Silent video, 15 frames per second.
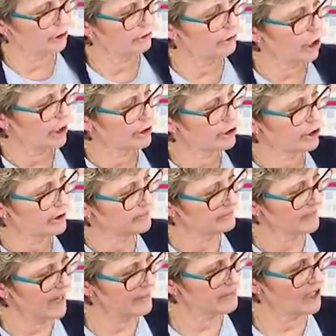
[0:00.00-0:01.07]
larger
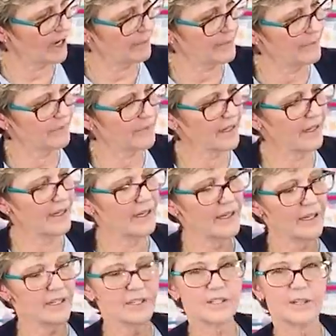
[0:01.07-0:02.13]
laptop.
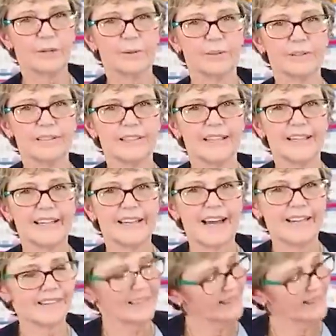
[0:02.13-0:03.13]
So I think